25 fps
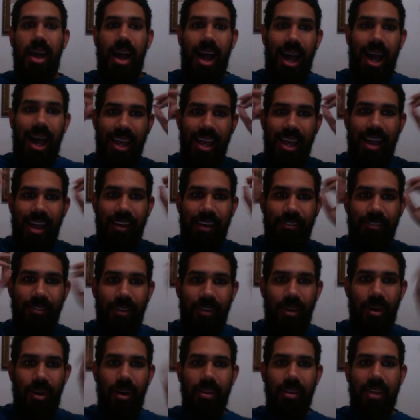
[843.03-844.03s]
I have
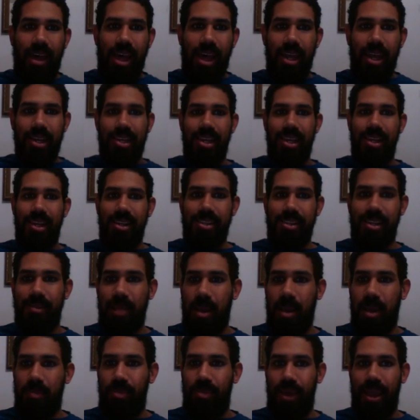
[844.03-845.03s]
all the ideas in
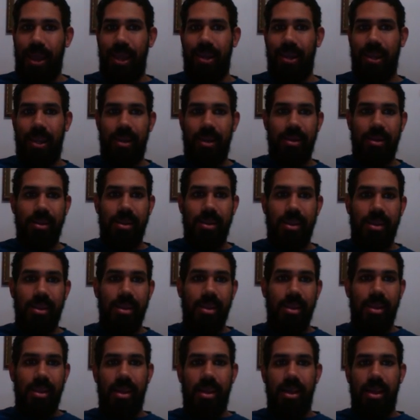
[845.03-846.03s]
my brain,
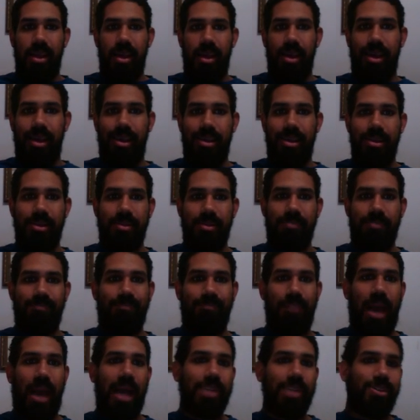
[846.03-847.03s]
and
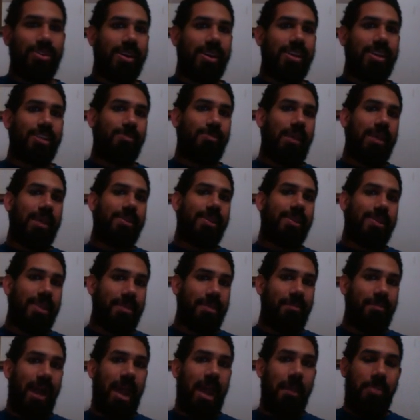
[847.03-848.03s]
Pandring is basically
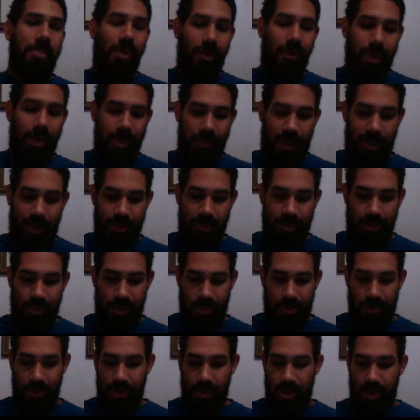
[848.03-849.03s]
my Pokemon.
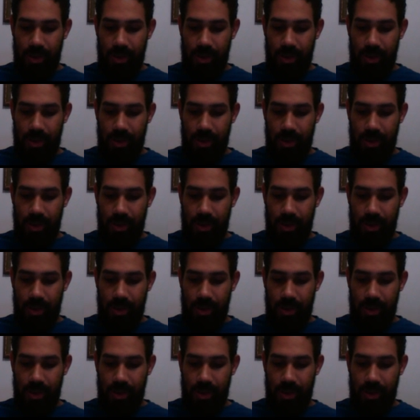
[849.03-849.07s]
So,